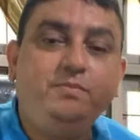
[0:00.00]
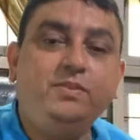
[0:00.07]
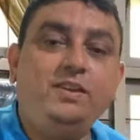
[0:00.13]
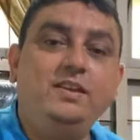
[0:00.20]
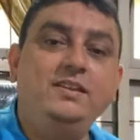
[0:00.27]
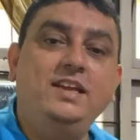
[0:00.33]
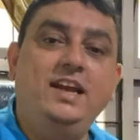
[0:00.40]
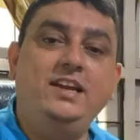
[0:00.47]

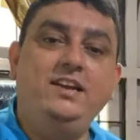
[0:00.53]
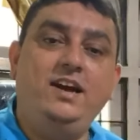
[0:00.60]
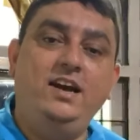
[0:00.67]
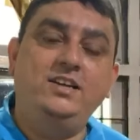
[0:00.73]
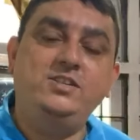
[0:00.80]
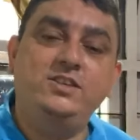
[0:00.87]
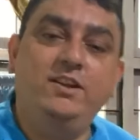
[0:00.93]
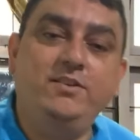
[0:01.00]
that our
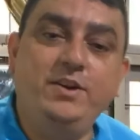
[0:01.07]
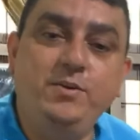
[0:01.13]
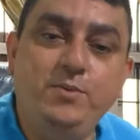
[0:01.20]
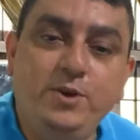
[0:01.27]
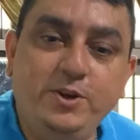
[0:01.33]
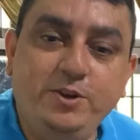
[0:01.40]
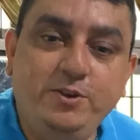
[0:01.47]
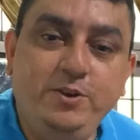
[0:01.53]
children
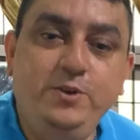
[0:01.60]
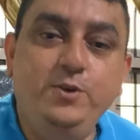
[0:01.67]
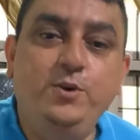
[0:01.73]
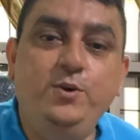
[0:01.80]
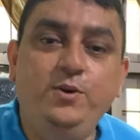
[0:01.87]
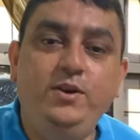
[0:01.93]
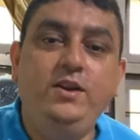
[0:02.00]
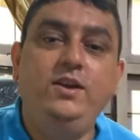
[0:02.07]
wanted to
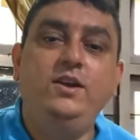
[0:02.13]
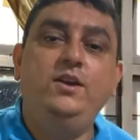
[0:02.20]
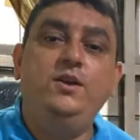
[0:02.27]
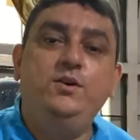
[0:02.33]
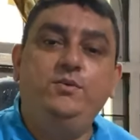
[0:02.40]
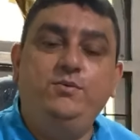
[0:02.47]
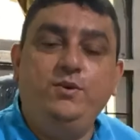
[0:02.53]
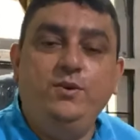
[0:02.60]
do
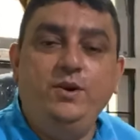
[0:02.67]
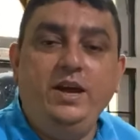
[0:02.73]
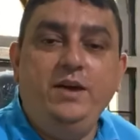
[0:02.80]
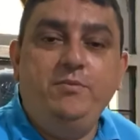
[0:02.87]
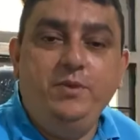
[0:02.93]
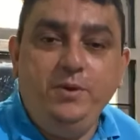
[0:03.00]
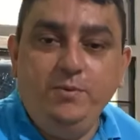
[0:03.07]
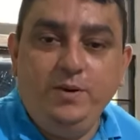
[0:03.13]
for
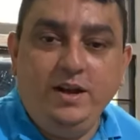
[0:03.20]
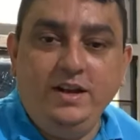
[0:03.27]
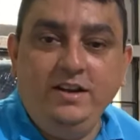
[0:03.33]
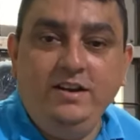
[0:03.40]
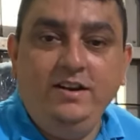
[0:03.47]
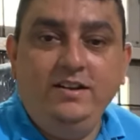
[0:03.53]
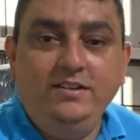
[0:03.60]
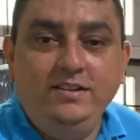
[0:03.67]
everyone
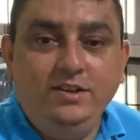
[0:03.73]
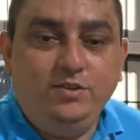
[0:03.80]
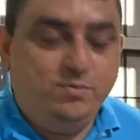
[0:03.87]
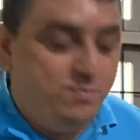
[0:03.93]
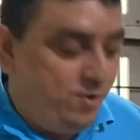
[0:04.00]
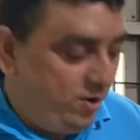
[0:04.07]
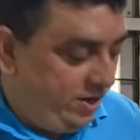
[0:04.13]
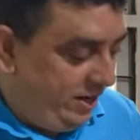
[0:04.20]
this
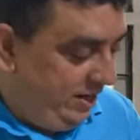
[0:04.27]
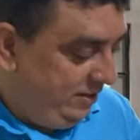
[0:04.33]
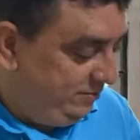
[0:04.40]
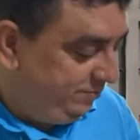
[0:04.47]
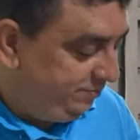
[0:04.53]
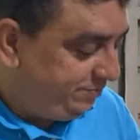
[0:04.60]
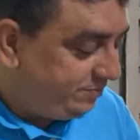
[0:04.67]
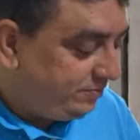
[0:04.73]
morning.
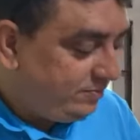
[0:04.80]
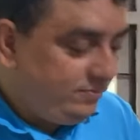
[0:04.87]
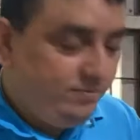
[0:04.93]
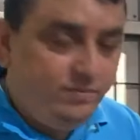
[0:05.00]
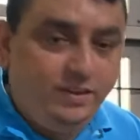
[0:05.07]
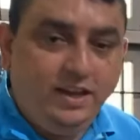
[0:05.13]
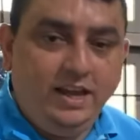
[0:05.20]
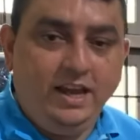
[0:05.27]

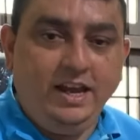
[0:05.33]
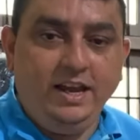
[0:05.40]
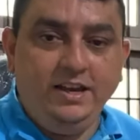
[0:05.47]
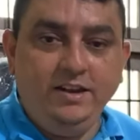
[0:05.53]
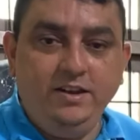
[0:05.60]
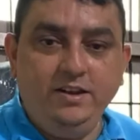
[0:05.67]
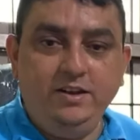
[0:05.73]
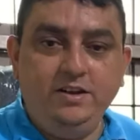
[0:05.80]

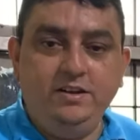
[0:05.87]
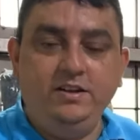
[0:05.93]
And uh,